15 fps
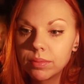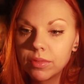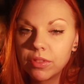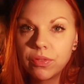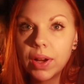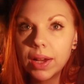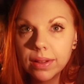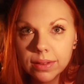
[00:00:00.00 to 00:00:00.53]

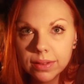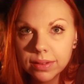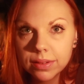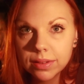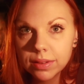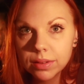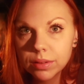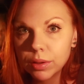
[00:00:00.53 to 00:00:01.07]

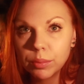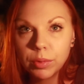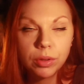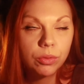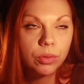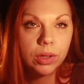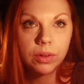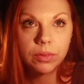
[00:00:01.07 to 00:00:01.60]
fights, I
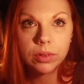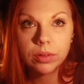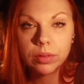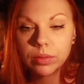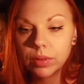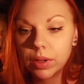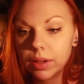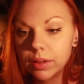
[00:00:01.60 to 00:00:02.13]
mean, whatever,
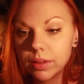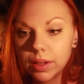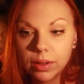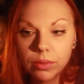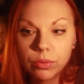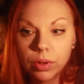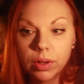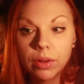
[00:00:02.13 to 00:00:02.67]
right?
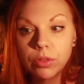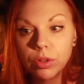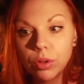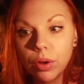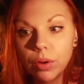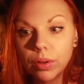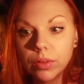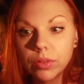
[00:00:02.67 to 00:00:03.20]
Like, what have you
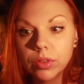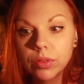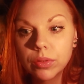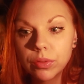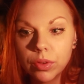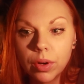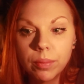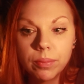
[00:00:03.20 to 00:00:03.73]
learned
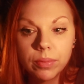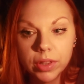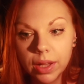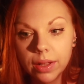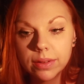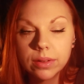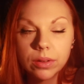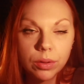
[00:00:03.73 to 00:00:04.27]
from
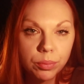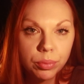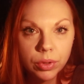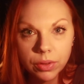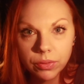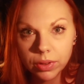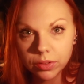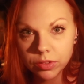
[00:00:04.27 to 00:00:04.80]
that or
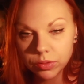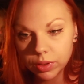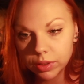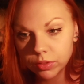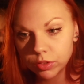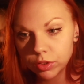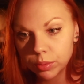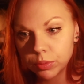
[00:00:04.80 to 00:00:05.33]
previous
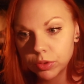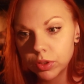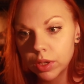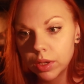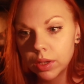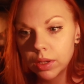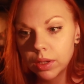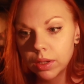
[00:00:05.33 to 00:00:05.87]
relationships?
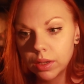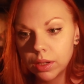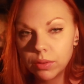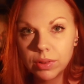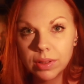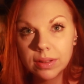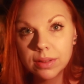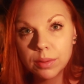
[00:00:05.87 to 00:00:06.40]

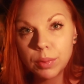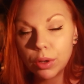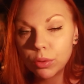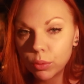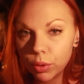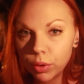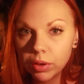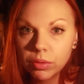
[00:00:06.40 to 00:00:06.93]
If this is
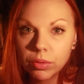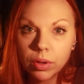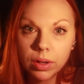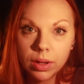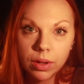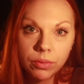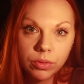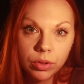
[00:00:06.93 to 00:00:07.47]
about work, what
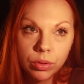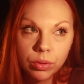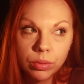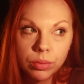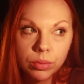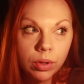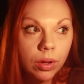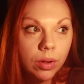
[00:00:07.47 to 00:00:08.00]
have
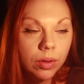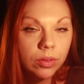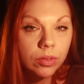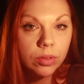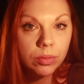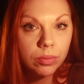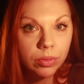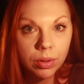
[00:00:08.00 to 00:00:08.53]
you
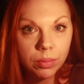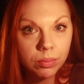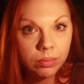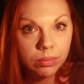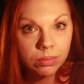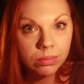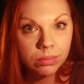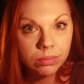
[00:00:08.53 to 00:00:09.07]
learned from
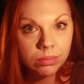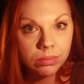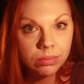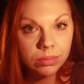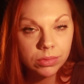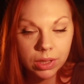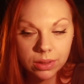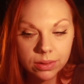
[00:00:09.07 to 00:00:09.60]

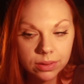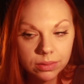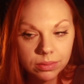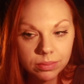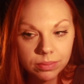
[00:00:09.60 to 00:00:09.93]
that?